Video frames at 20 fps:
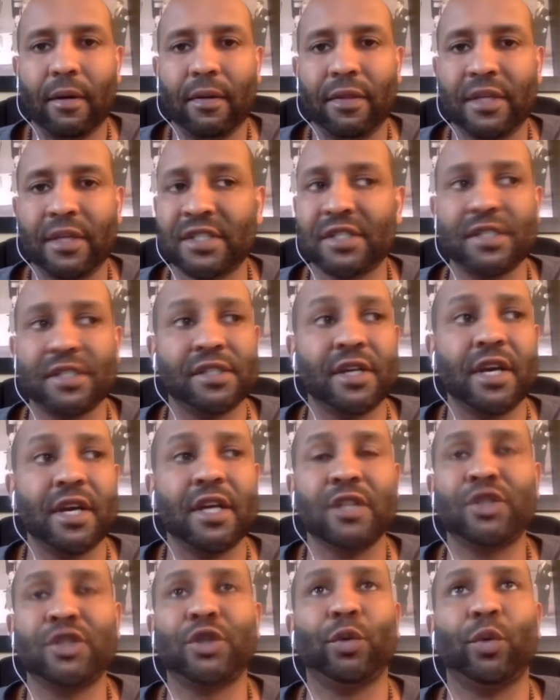this isn't an
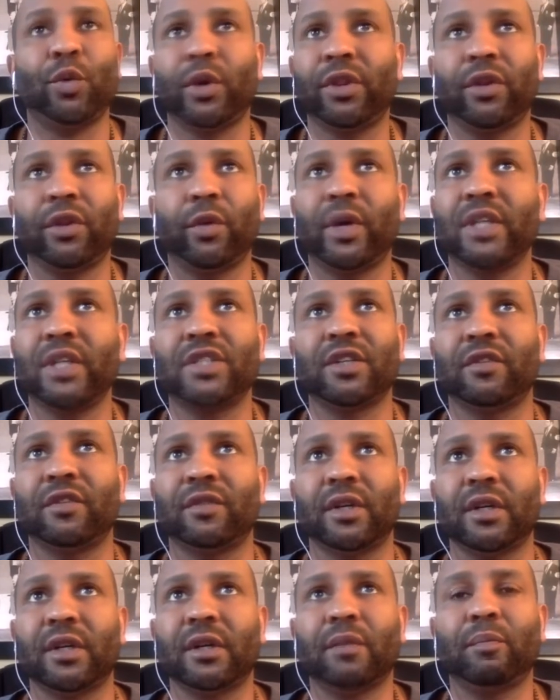issue with the rest of
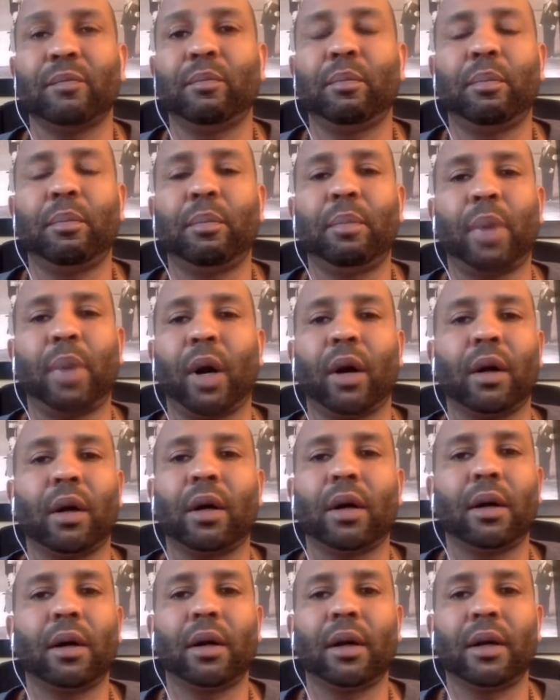the park
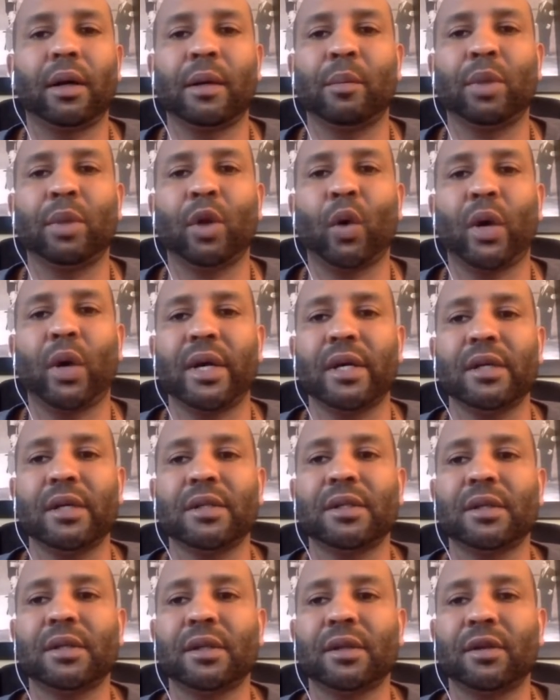
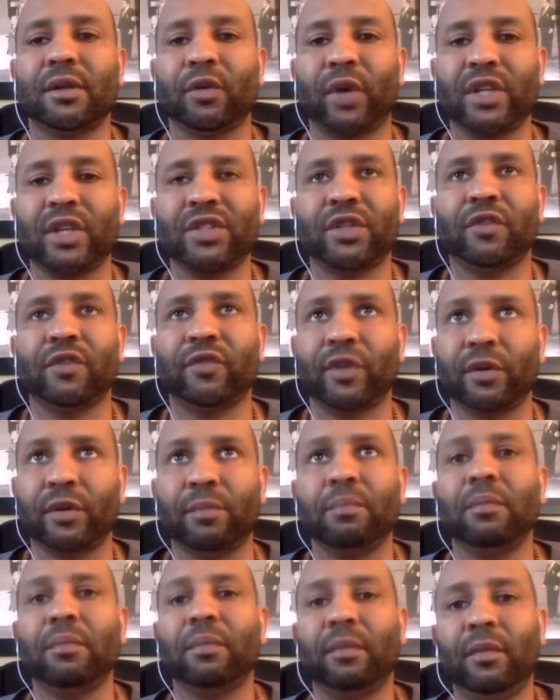employees. The rest of
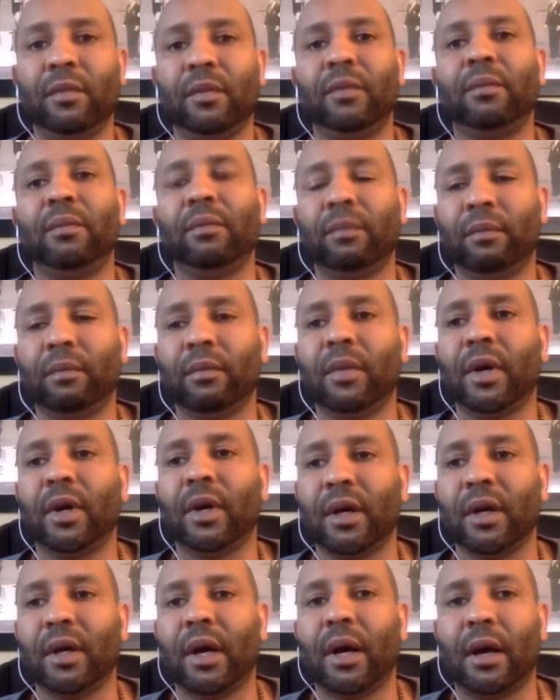them,
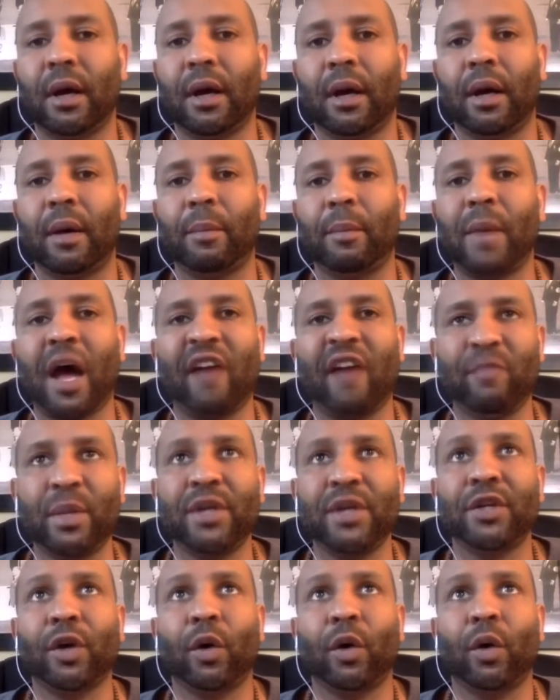uh, I've
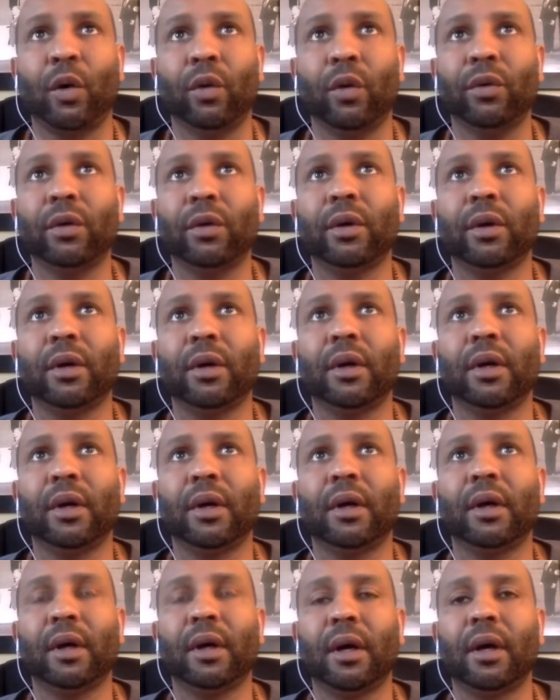been told,
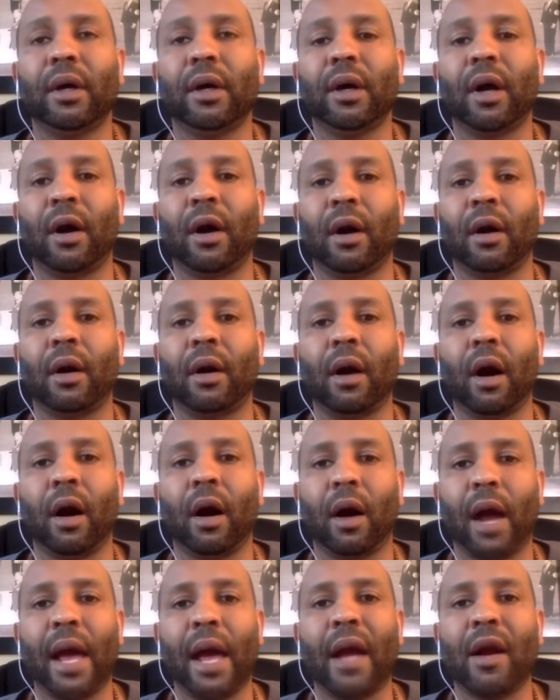are
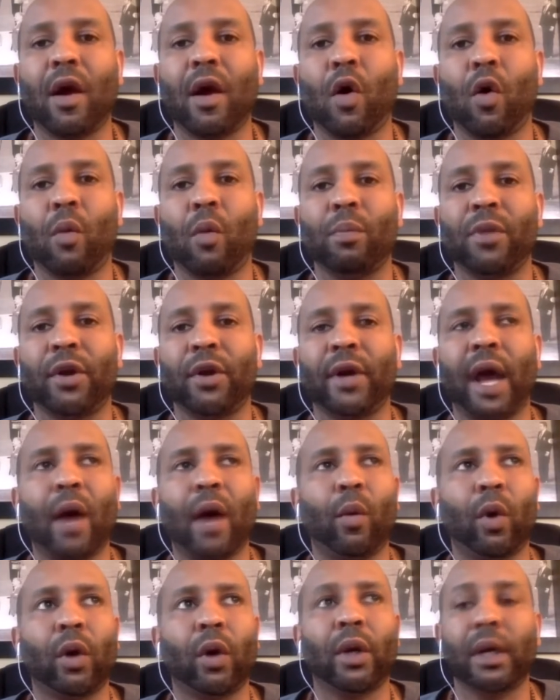are at home. They're
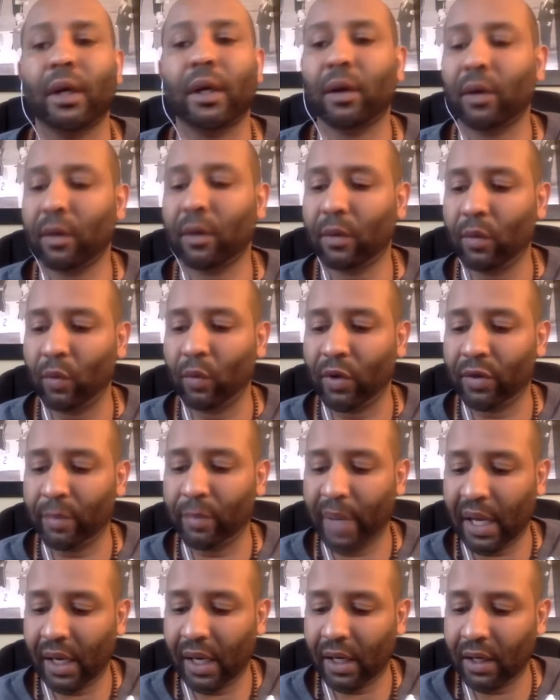not working with
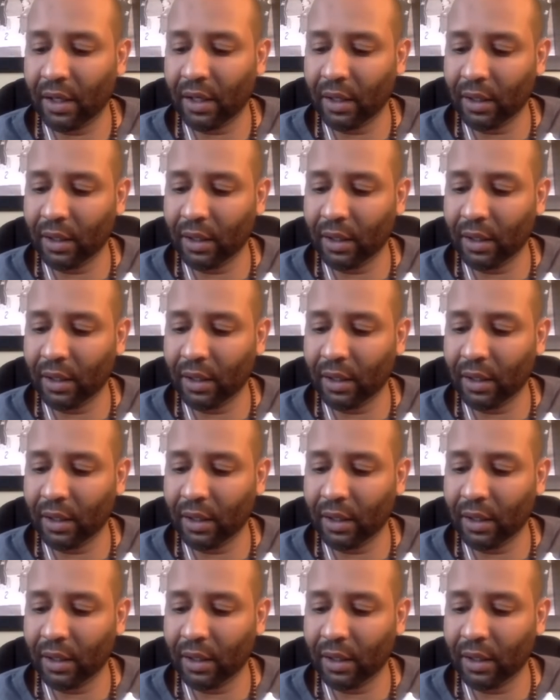pay.